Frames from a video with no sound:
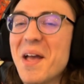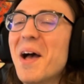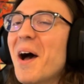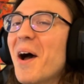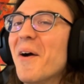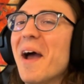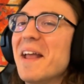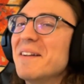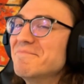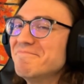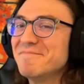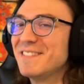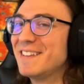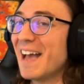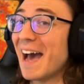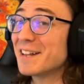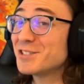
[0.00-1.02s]
All right,
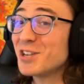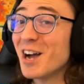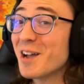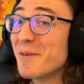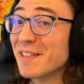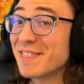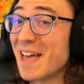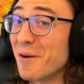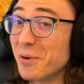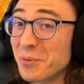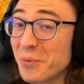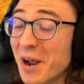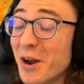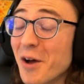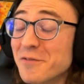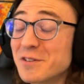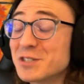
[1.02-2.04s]
got to talk about that one right
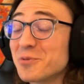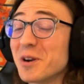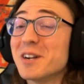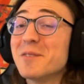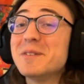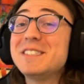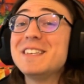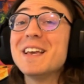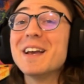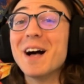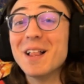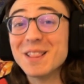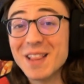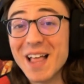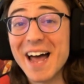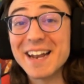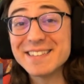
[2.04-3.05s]
off because we're going to be seeing a
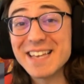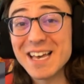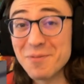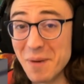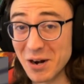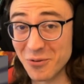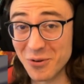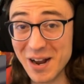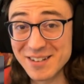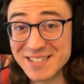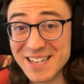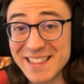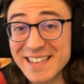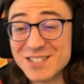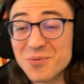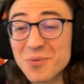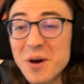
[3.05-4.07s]
lot of death metal growls on
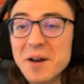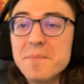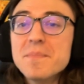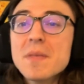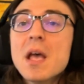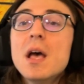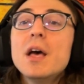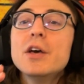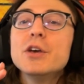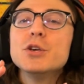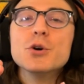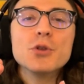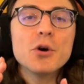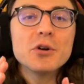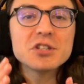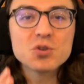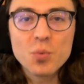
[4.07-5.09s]
this one. You'll
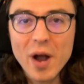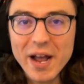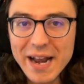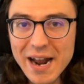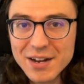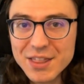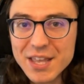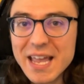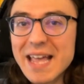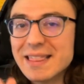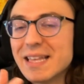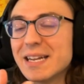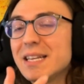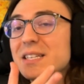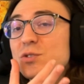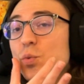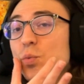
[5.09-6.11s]
notice right out of the gate that
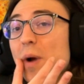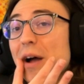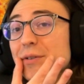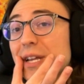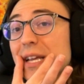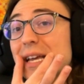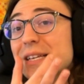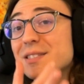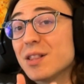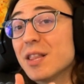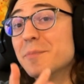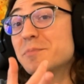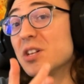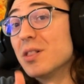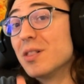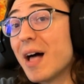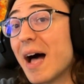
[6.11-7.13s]
he's rounding his lips
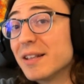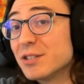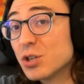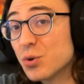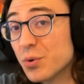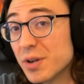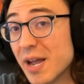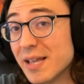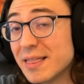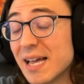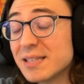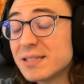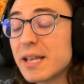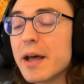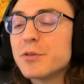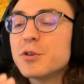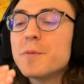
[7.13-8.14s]
a lot to create that
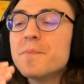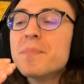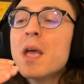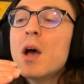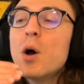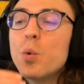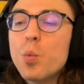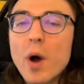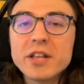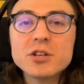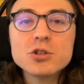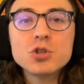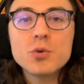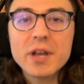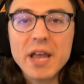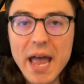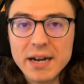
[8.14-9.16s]
sound. When you're
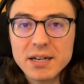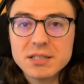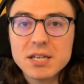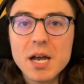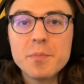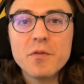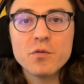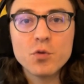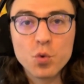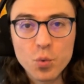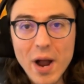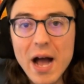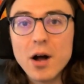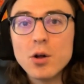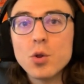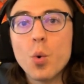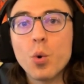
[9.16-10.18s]
doing any type of
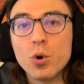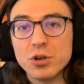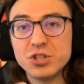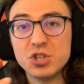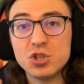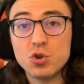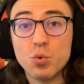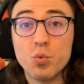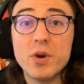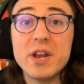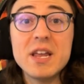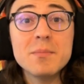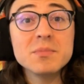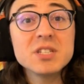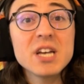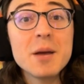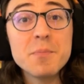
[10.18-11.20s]
growl or
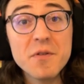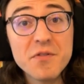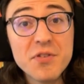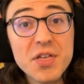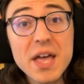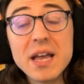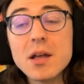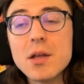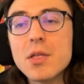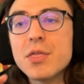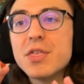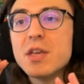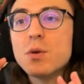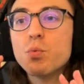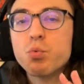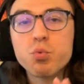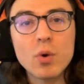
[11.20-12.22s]
scream type of thing, the
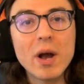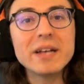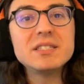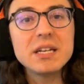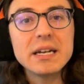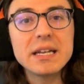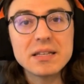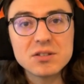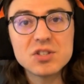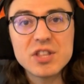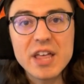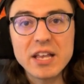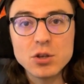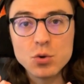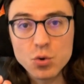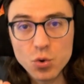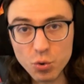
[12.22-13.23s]
resonance that
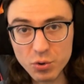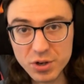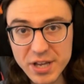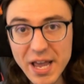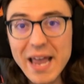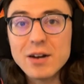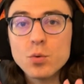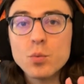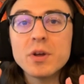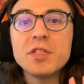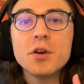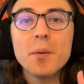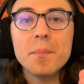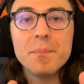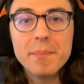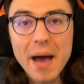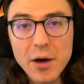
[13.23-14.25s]
you create with your
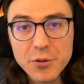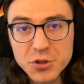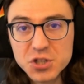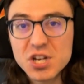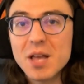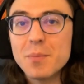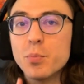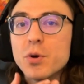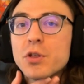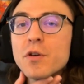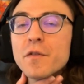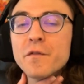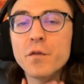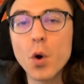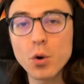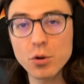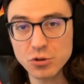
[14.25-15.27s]
mouth shape, with your
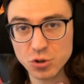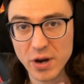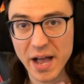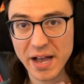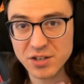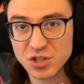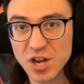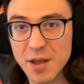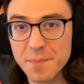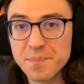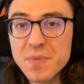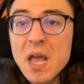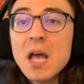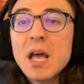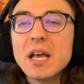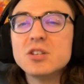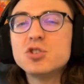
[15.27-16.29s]
vocal tract shape,
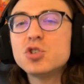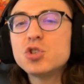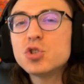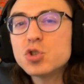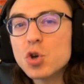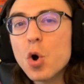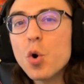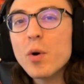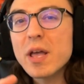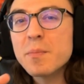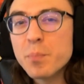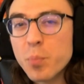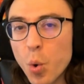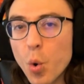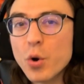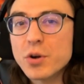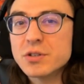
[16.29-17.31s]
is so
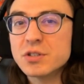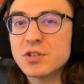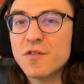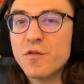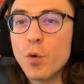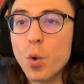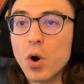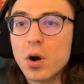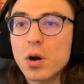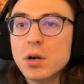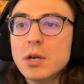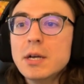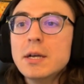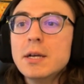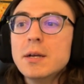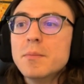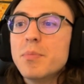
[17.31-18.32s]
important for
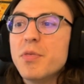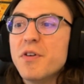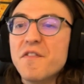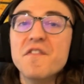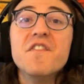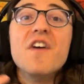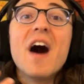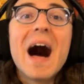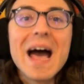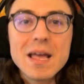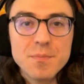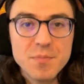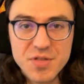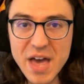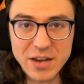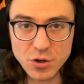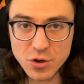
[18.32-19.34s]
the vibe
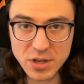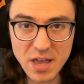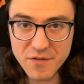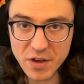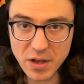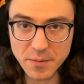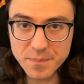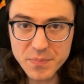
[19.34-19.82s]
that you're giving.